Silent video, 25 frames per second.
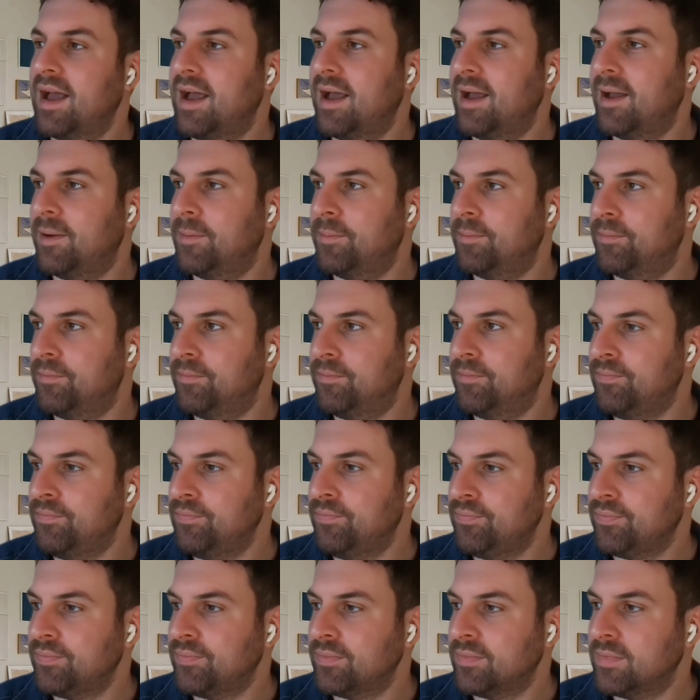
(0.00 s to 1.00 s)

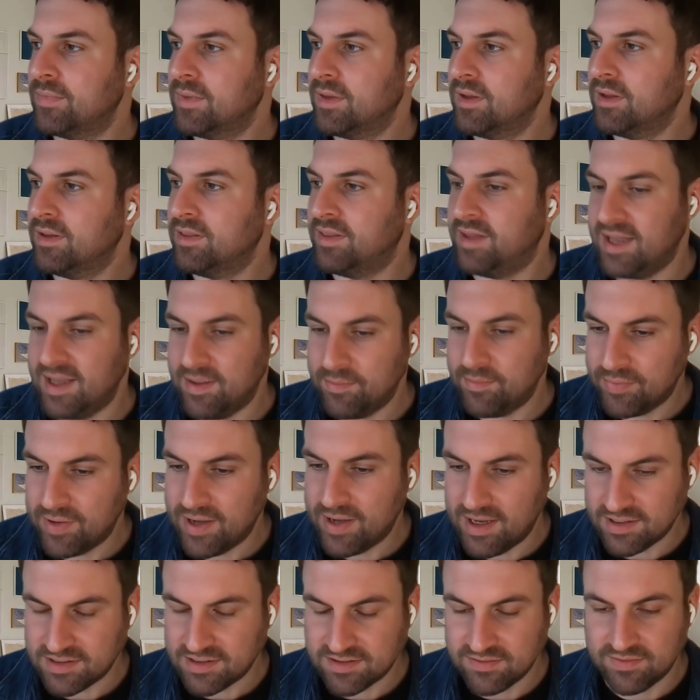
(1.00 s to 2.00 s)
The
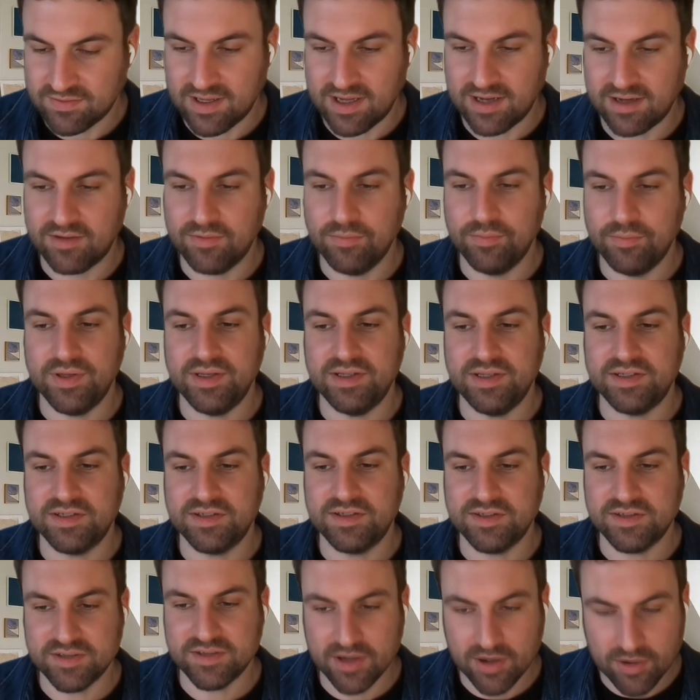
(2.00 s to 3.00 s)
impacts of that can be
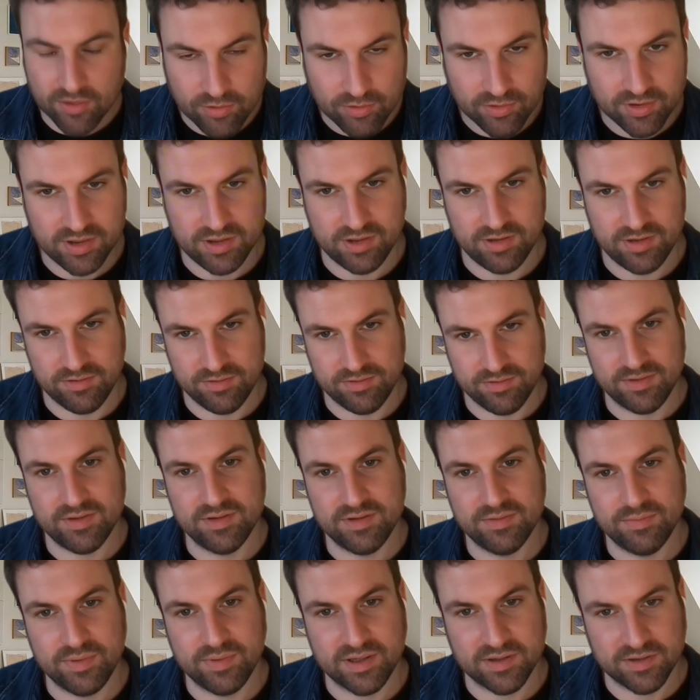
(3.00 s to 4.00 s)
so
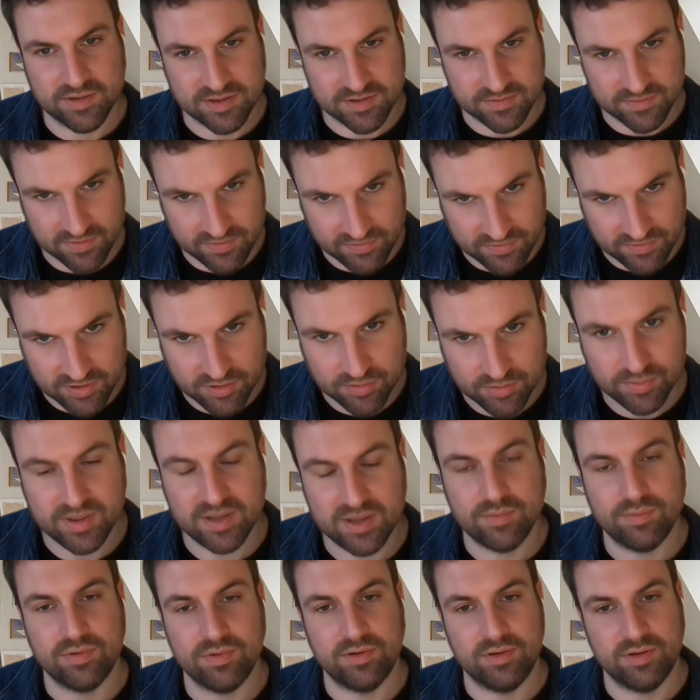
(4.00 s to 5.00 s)
huge because of a few
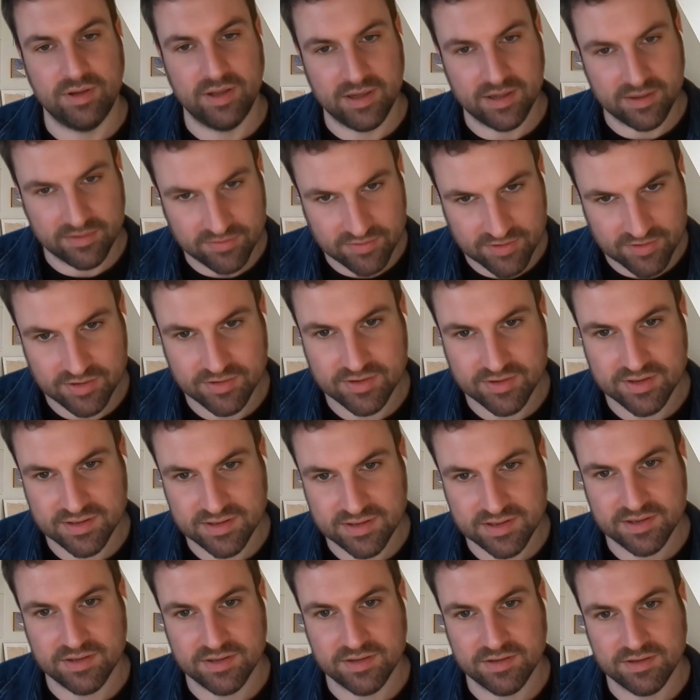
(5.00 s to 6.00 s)
people and a few
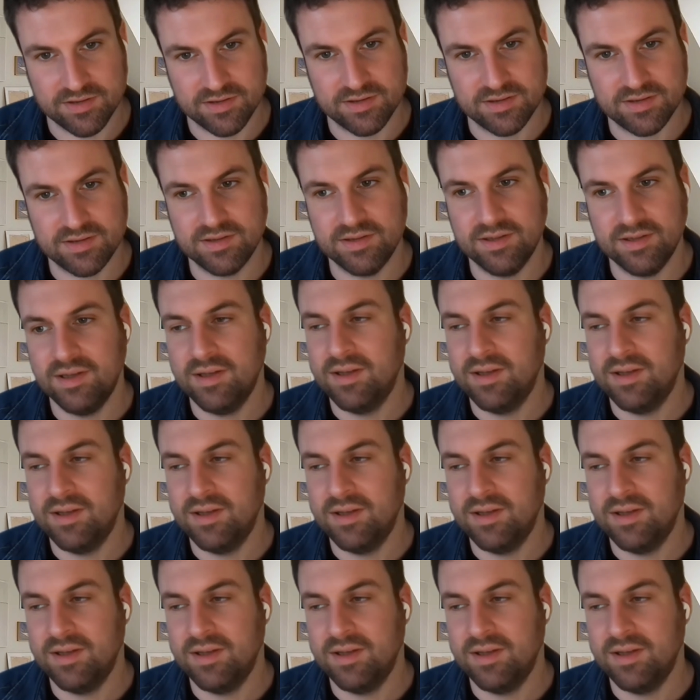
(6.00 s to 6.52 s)
decisions.